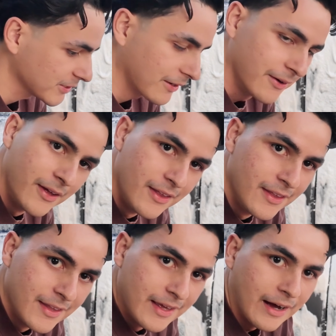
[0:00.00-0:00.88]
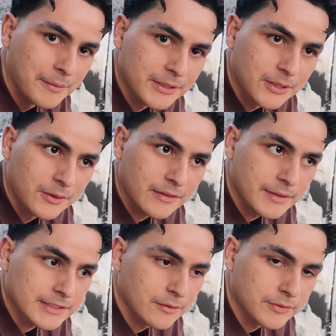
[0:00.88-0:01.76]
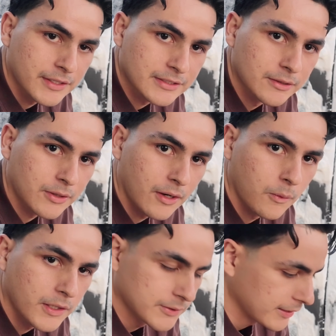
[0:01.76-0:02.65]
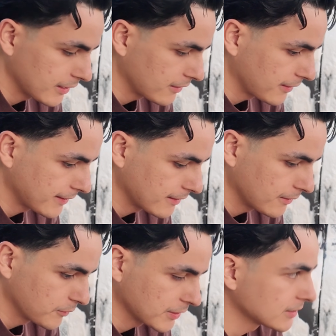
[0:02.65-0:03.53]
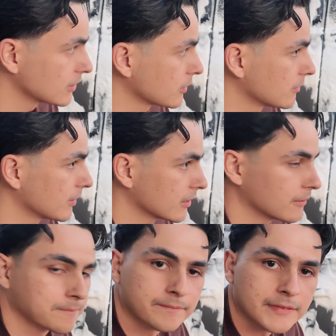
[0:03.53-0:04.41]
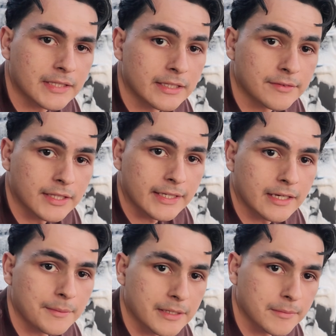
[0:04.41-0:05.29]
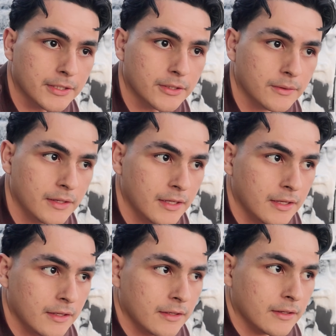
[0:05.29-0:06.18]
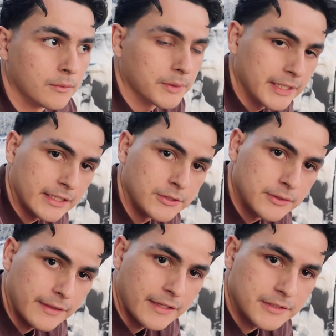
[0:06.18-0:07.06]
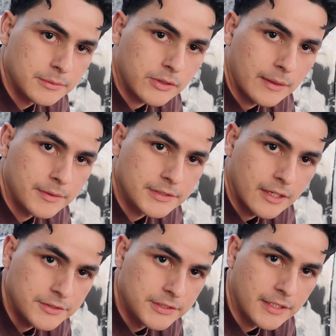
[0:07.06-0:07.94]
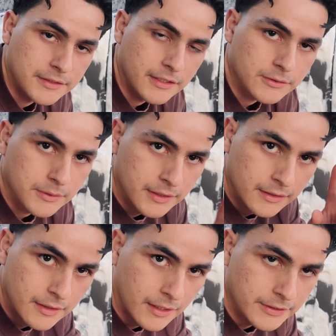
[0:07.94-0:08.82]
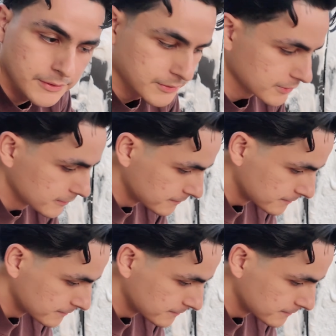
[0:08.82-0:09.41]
So I'm gonna go give myself a nice little car wash right now. And hope you guys did enjoy the video. Leave a like, comment down below. We're getting close to 1,000 subscribers. I'll see you guys in the next one. Adios.